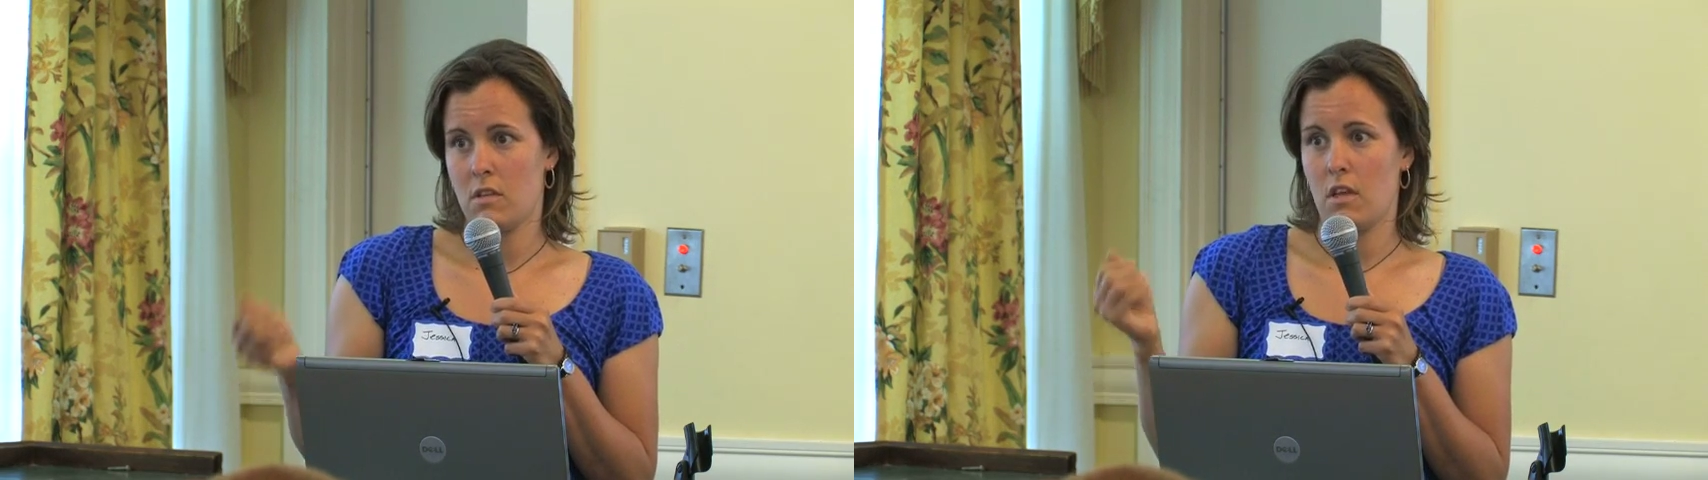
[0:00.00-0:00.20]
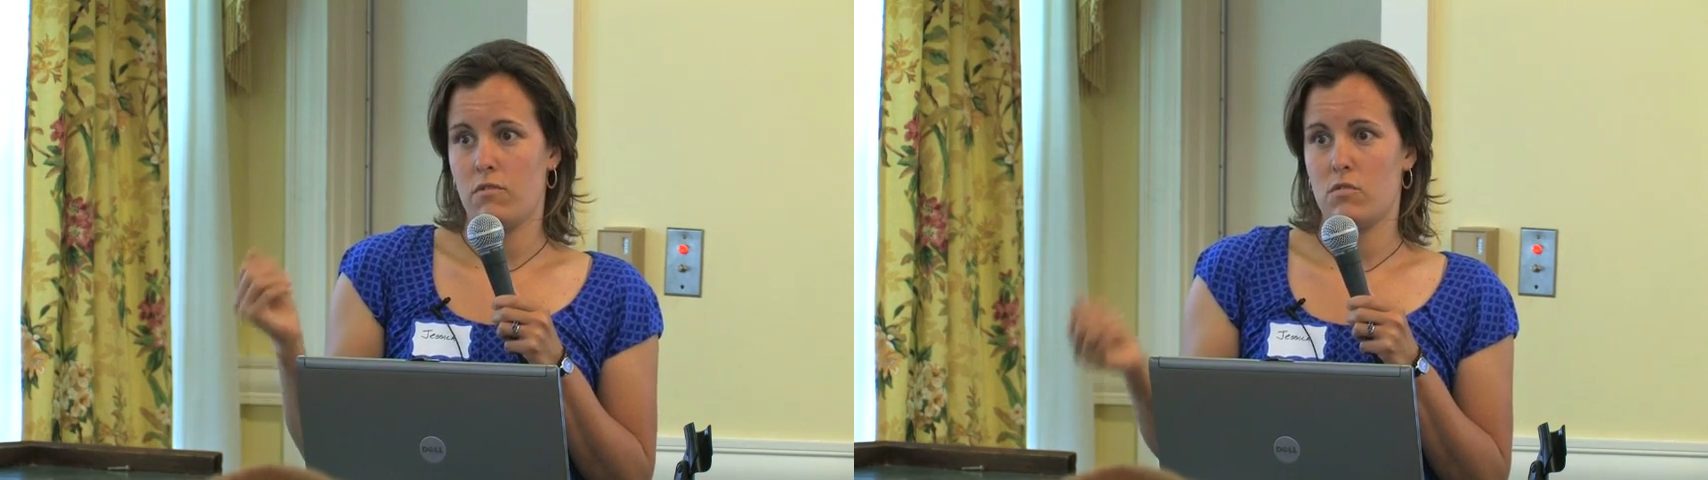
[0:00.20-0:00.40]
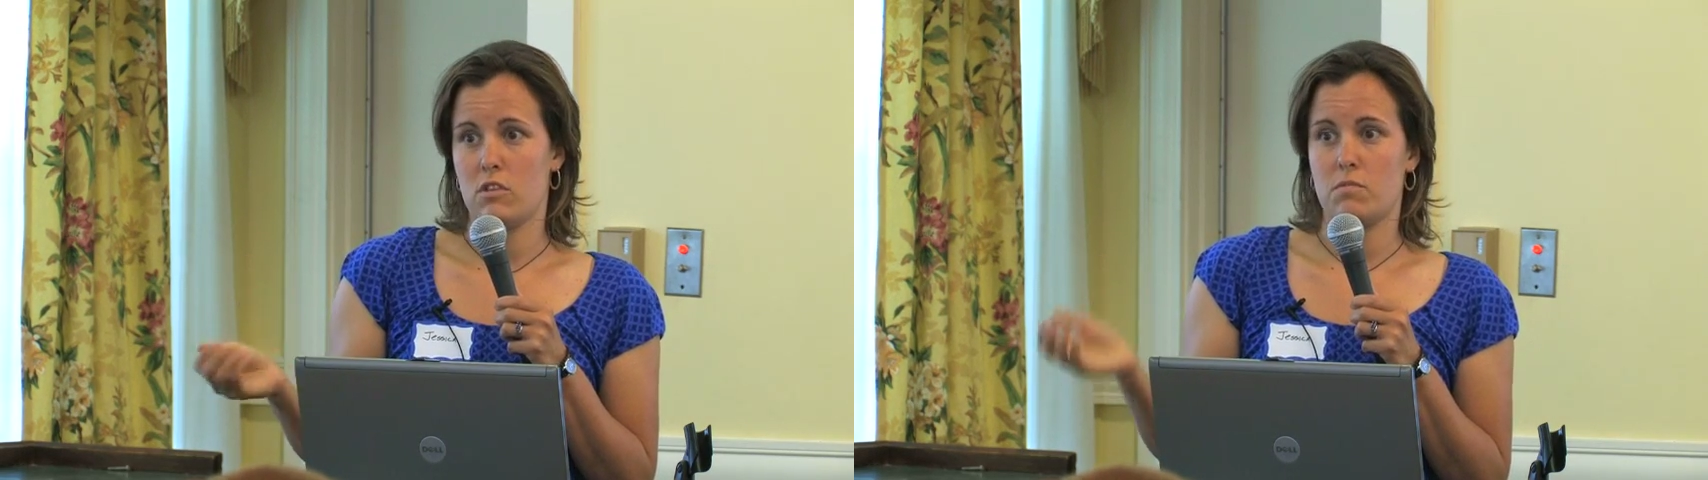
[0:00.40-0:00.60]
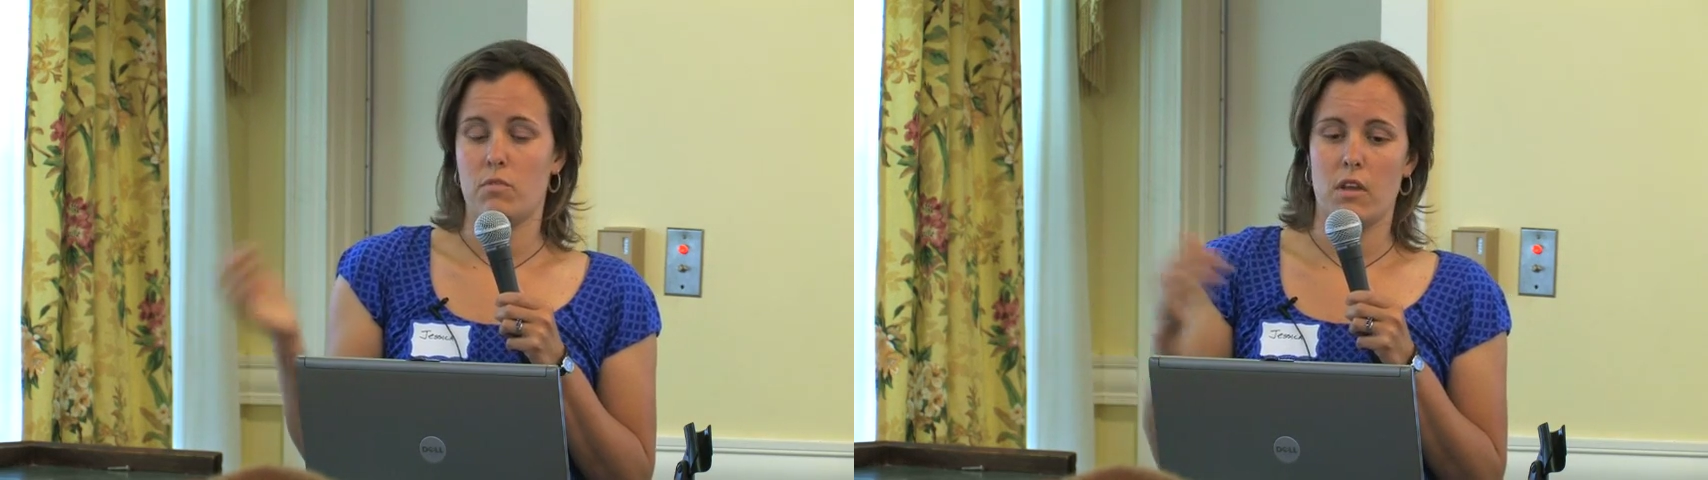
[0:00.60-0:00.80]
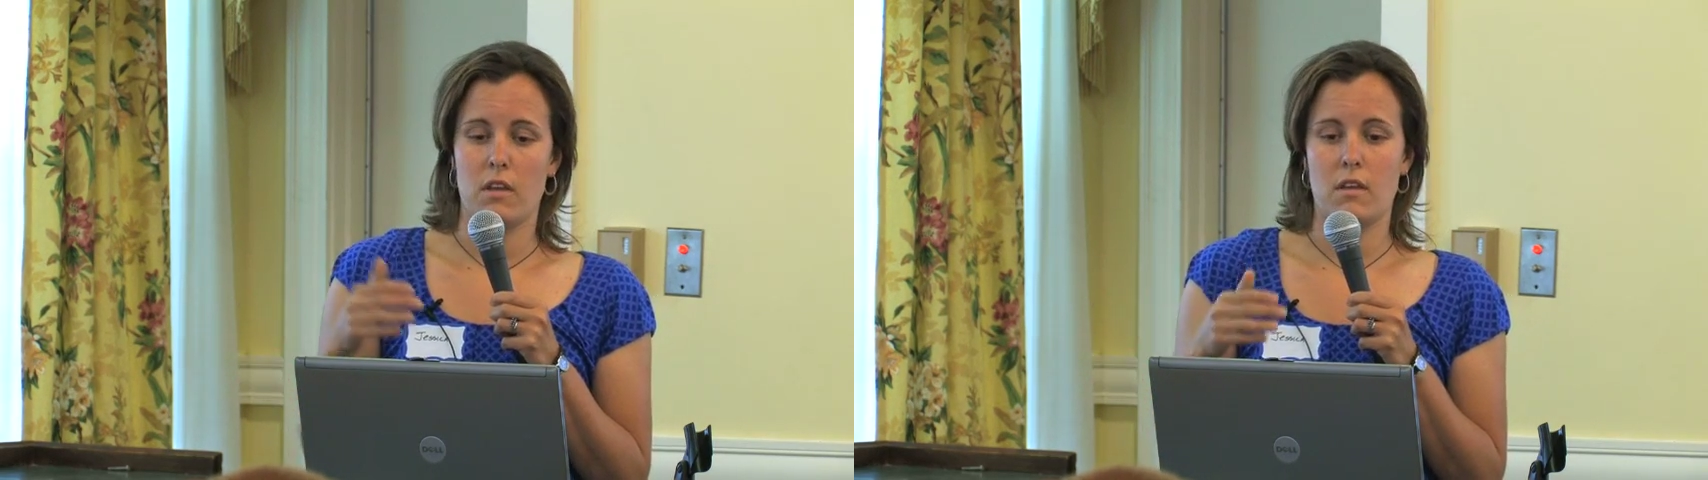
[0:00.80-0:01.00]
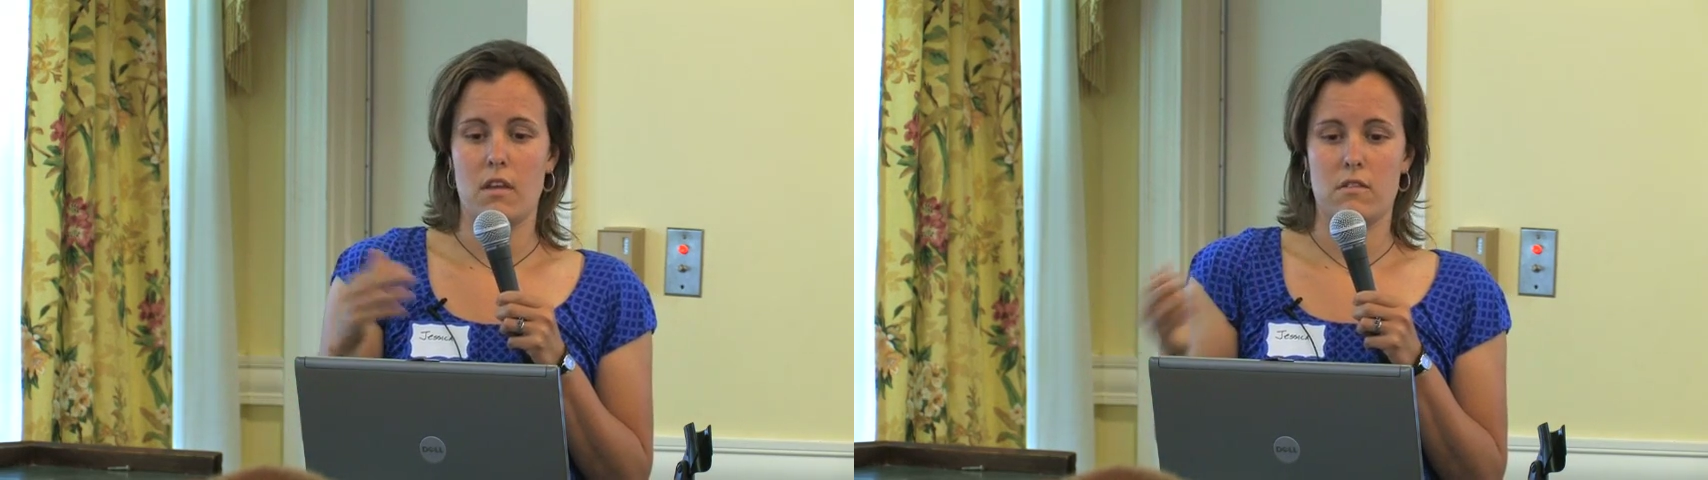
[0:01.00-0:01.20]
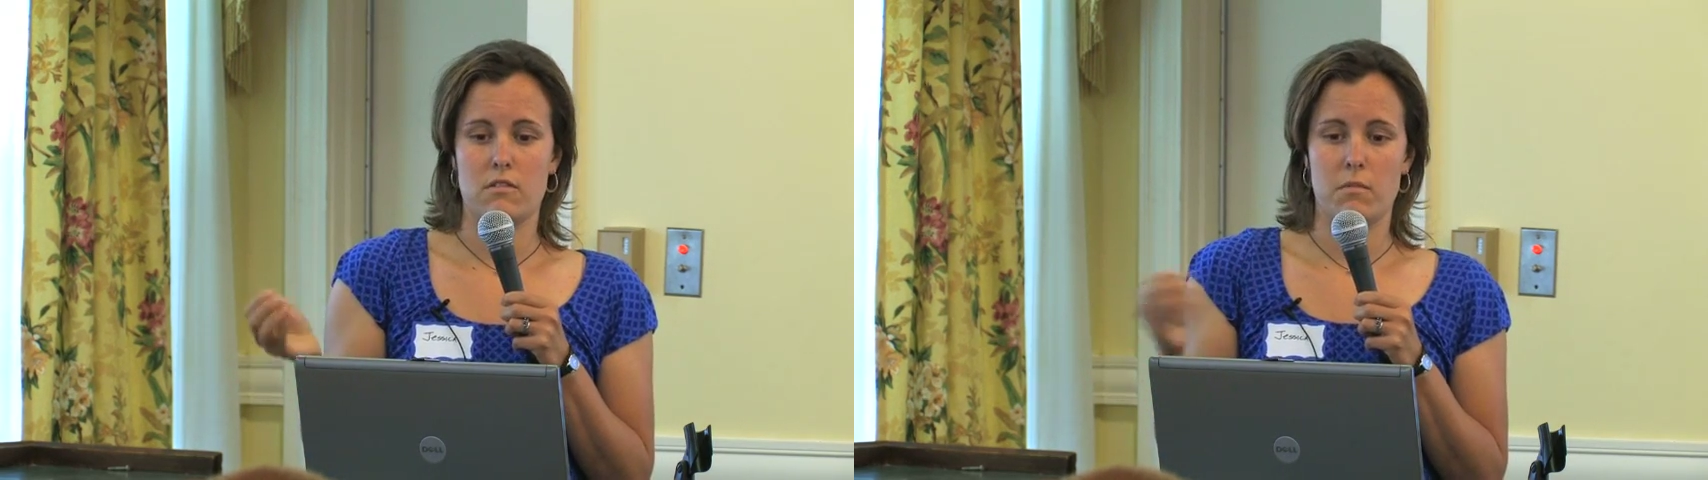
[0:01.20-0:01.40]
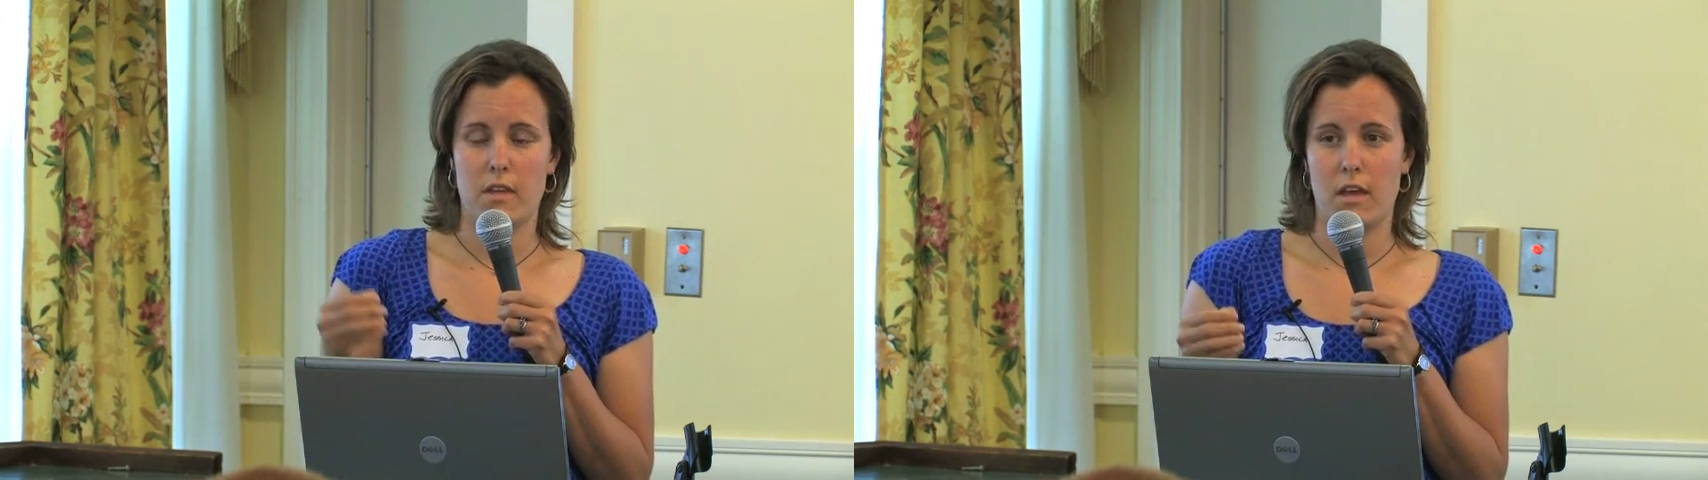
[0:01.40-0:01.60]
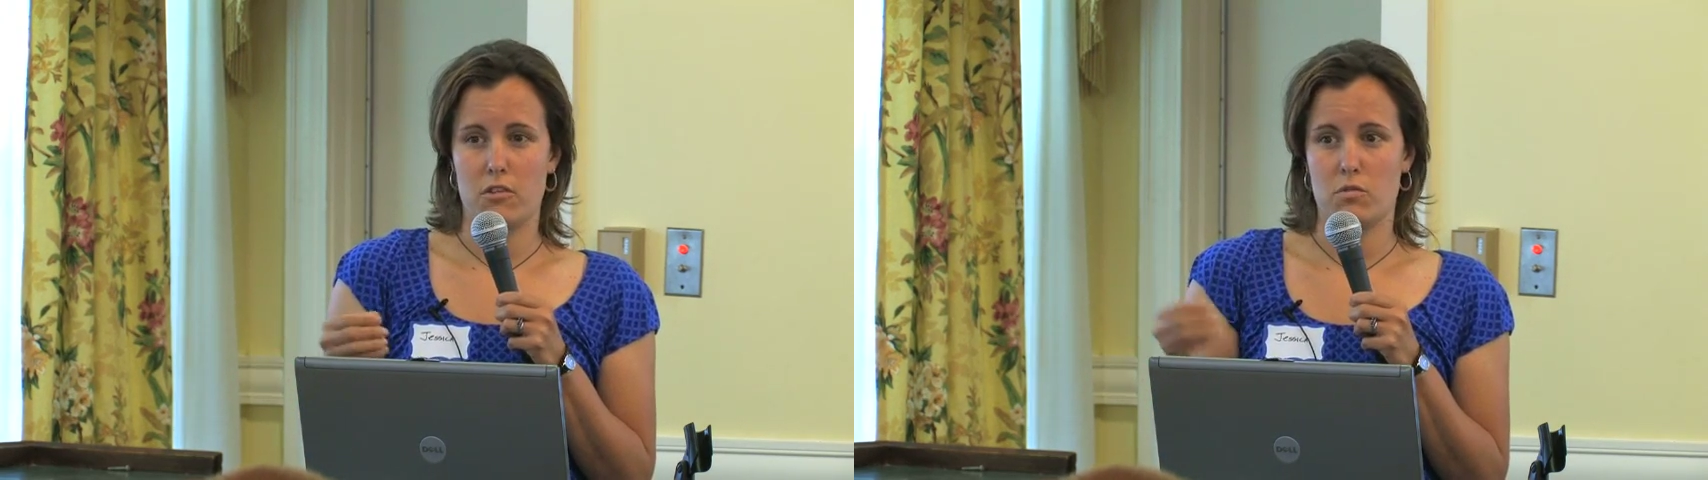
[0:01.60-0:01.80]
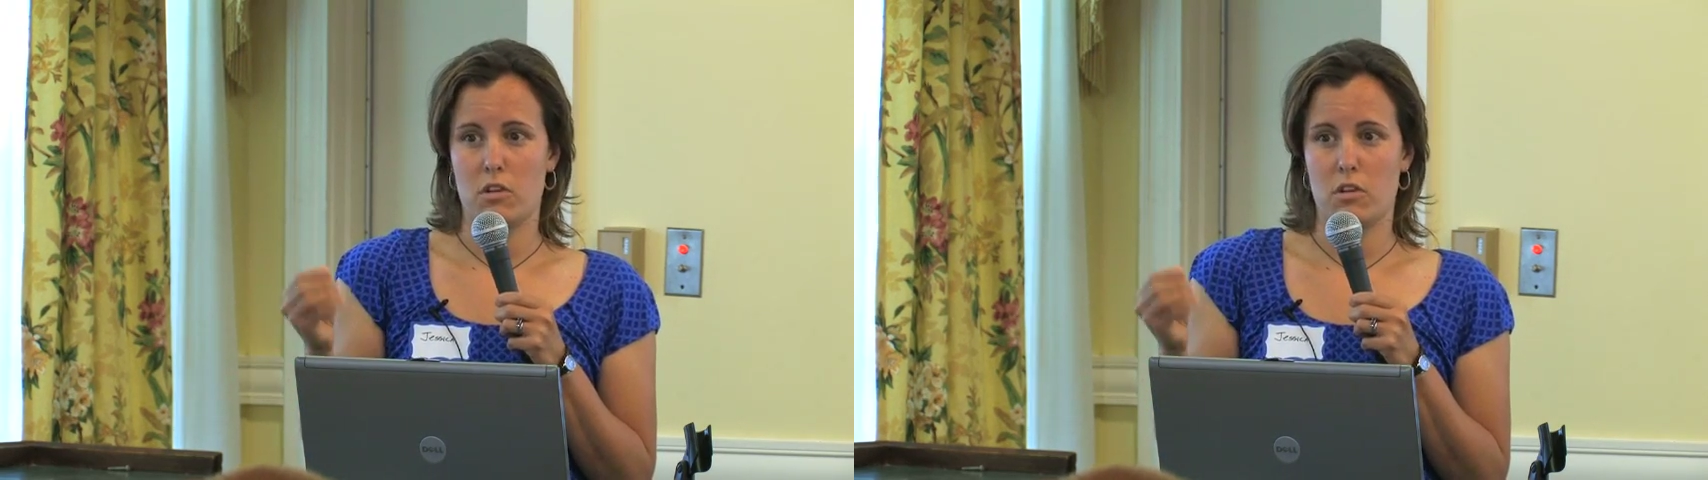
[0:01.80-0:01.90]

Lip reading: If you just bring in something else, we're